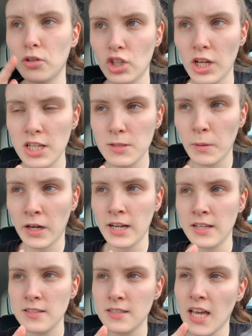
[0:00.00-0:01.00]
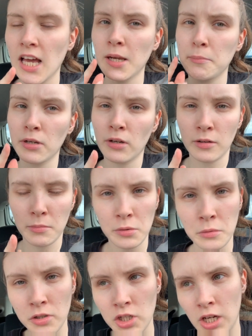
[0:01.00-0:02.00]
Cheese bites and a banana
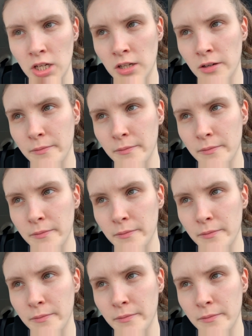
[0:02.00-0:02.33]
milkshake.